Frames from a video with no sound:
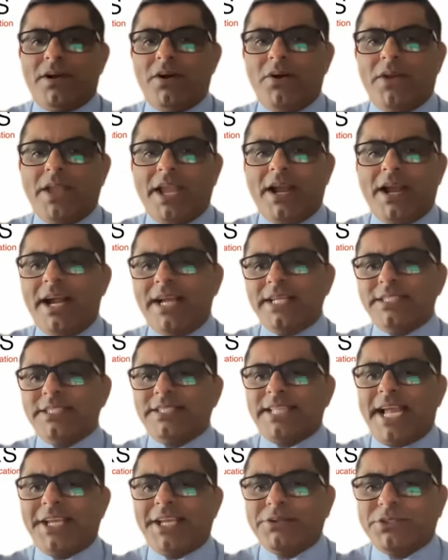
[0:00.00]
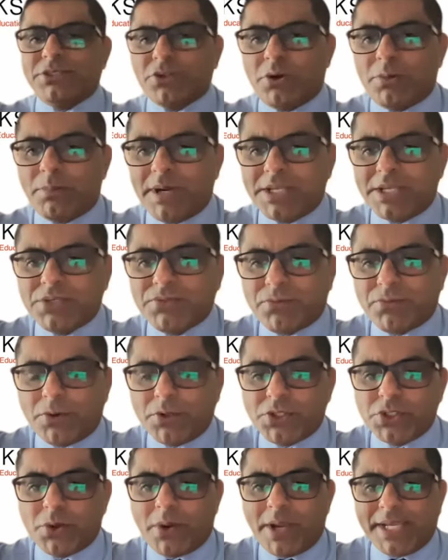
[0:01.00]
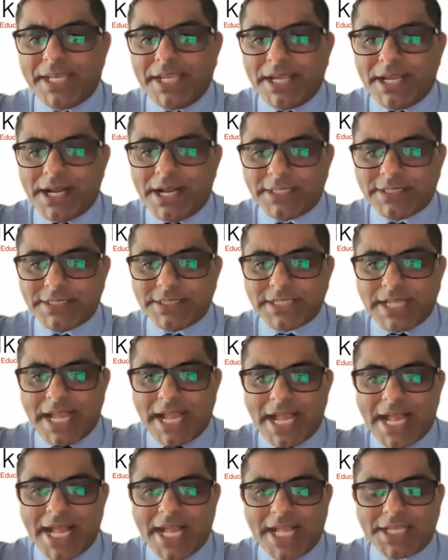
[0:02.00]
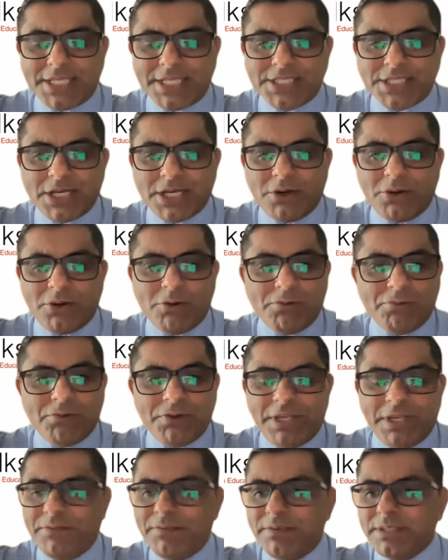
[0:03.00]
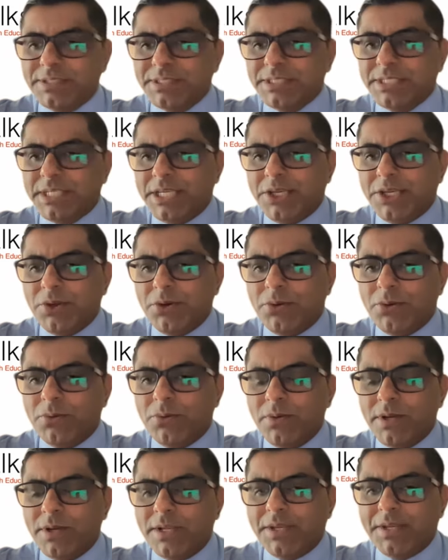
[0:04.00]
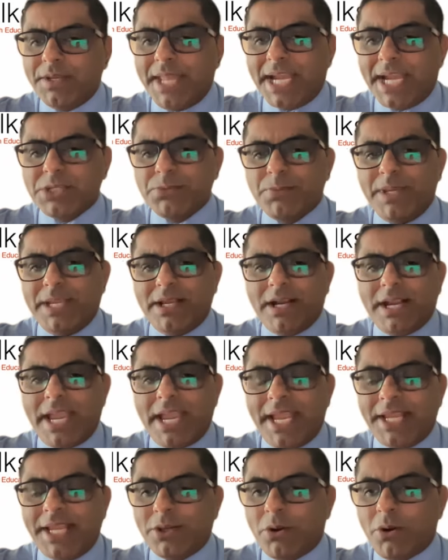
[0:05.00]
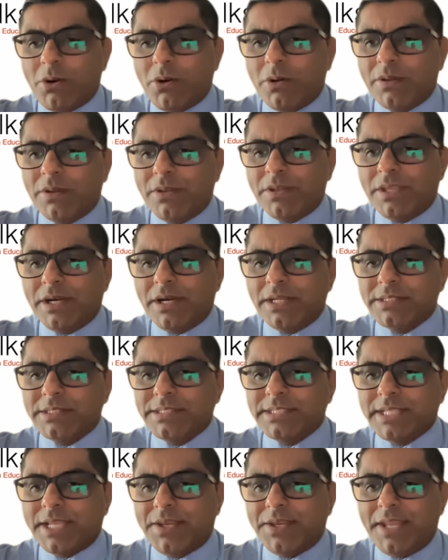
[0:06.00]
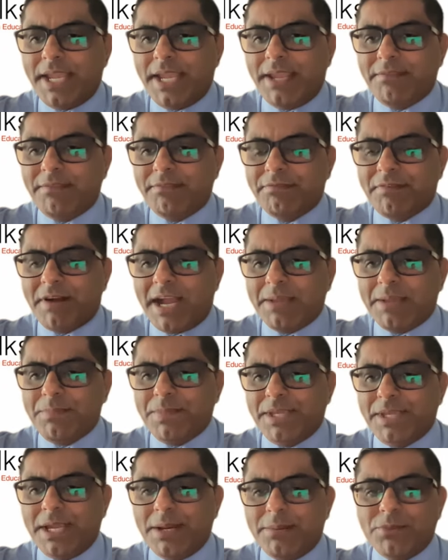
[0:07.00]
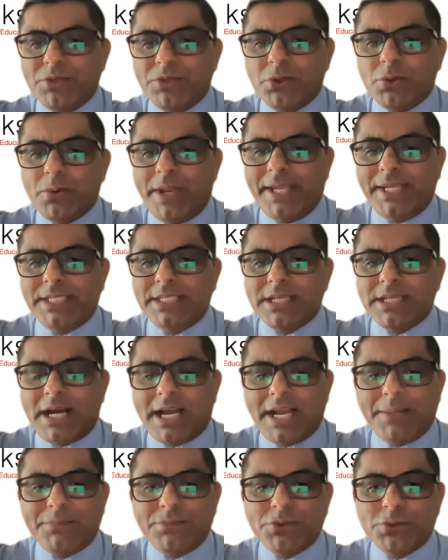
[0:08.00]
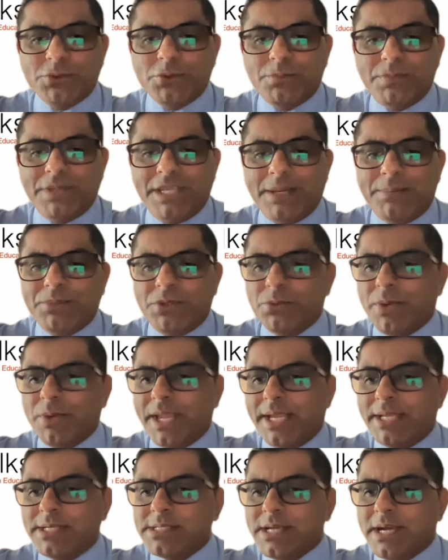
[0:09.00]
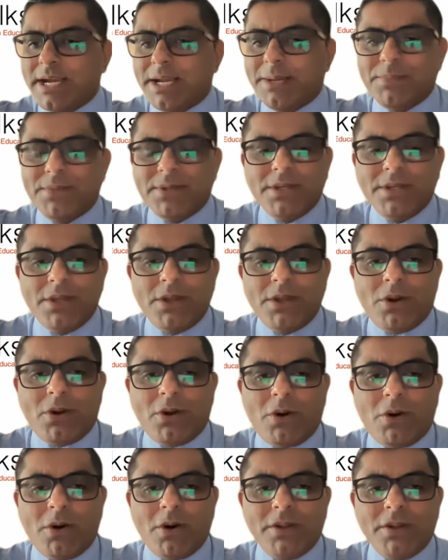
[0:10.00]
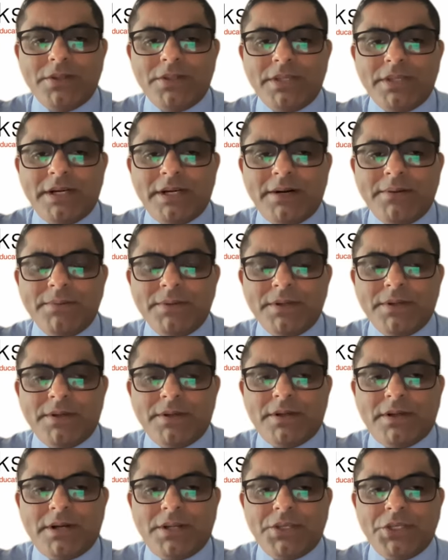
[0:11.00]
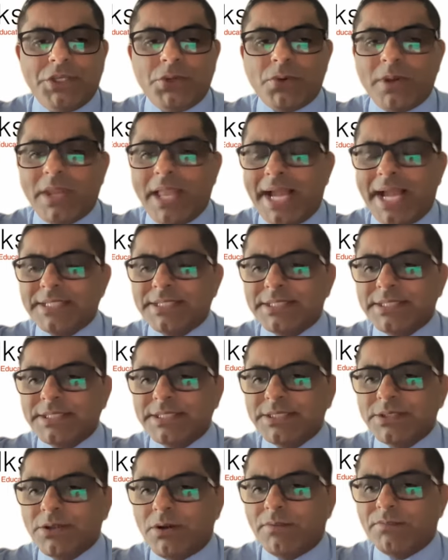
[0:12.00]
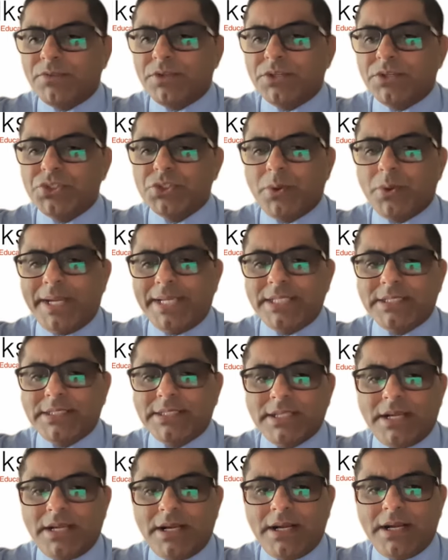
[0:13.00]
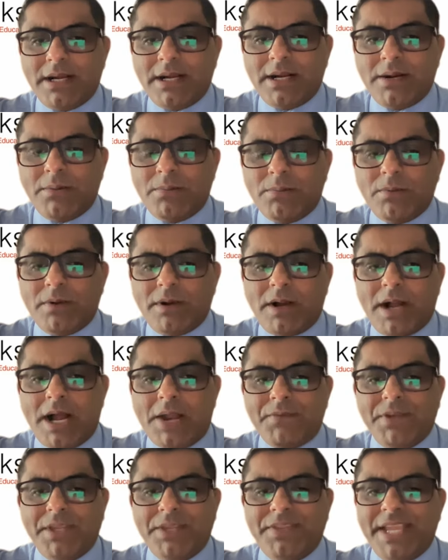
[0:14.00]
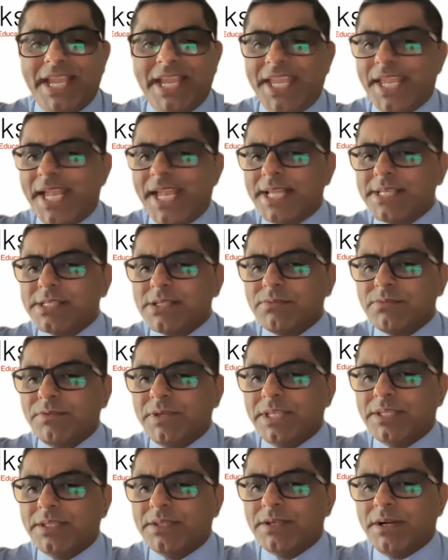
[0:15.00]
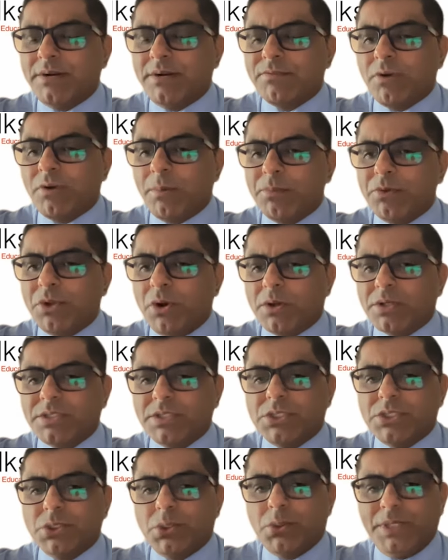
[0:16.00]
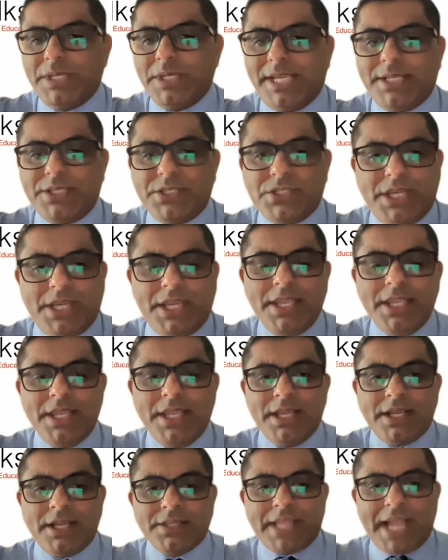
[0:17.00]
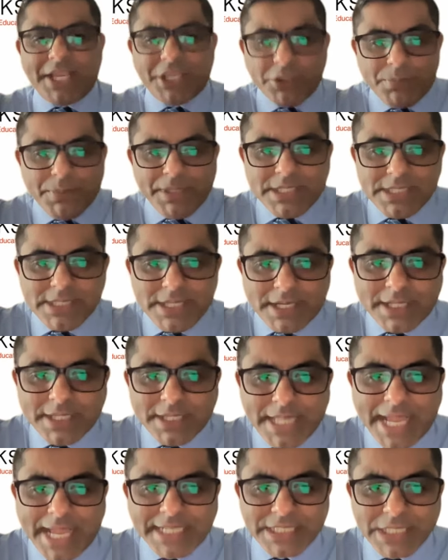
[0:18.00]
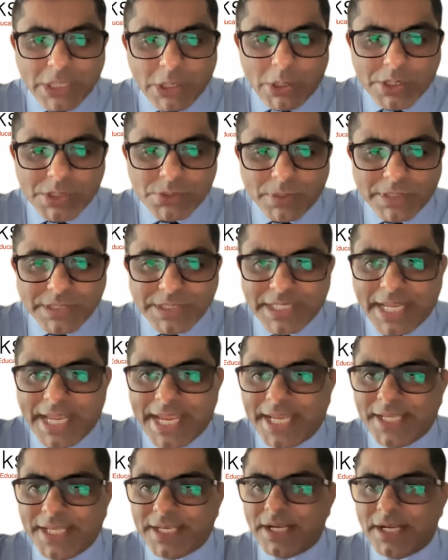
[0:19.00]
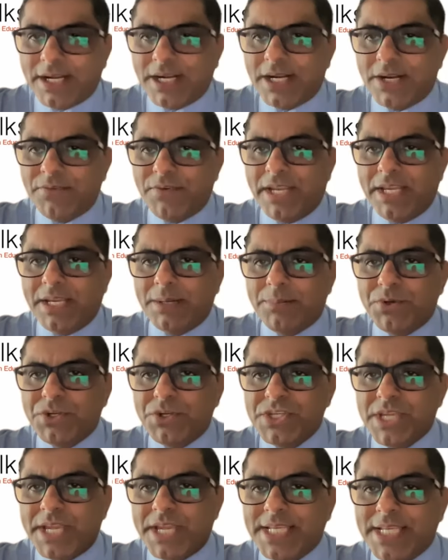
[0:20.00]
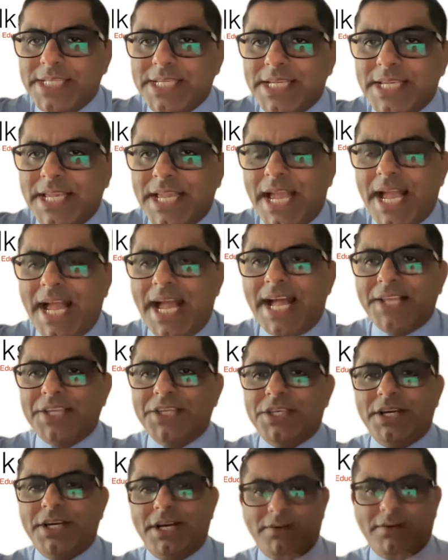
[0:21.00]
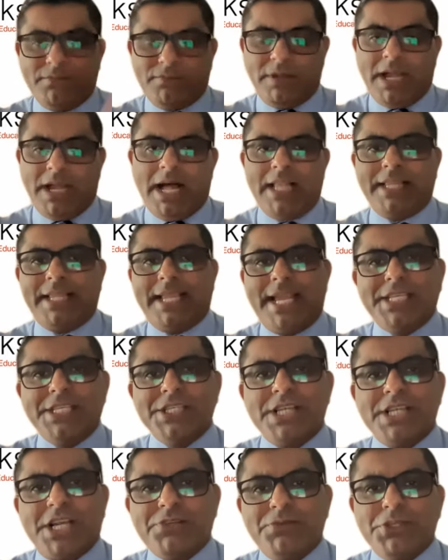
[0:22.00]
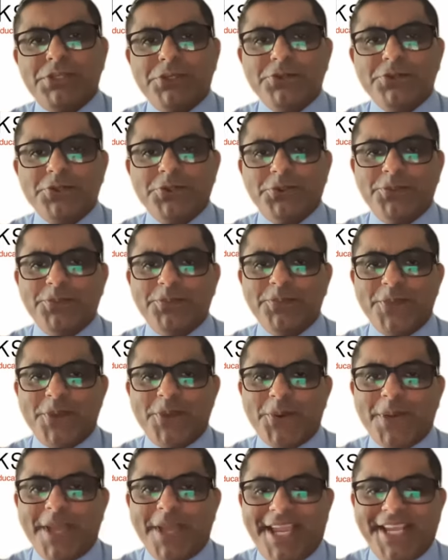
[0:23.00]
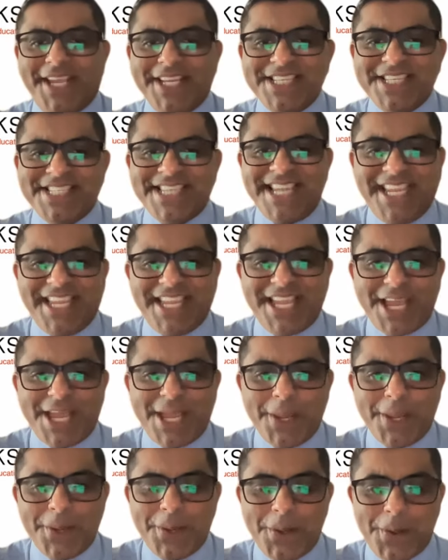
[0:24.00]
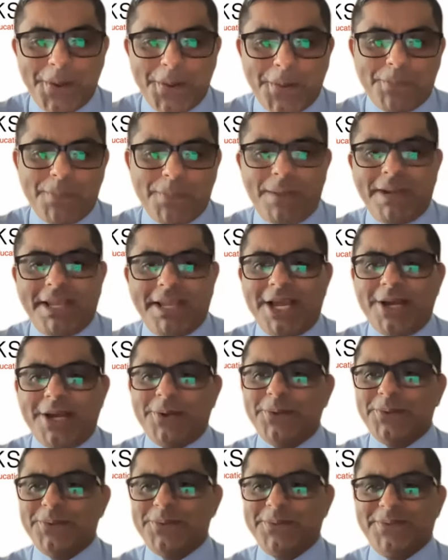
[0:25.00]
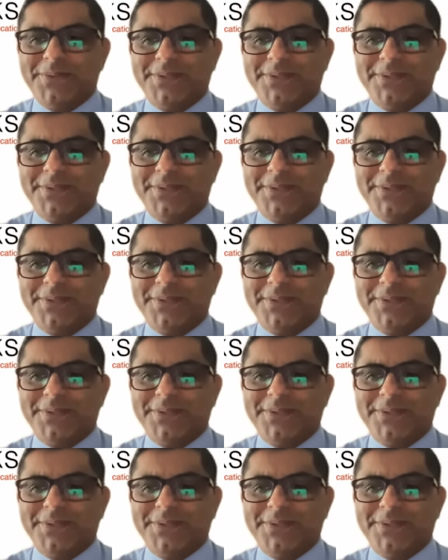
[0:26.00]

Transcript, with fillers: Okay, guys, thank you so much for joining us, and uh, hopefully, we'll see you next week again on uh, Sunday, 5 p.m. UAE time, 2 p.m. UK time, on uh, uh Neurolysis of the Joints. Uh, are we there yet? With uh, from Dr. Tony Ng. Thank you, Peter. Thanks a lot once again. Okay. appreciate, and I'll get in touch with you soon. Okay, take care. Bye bye now.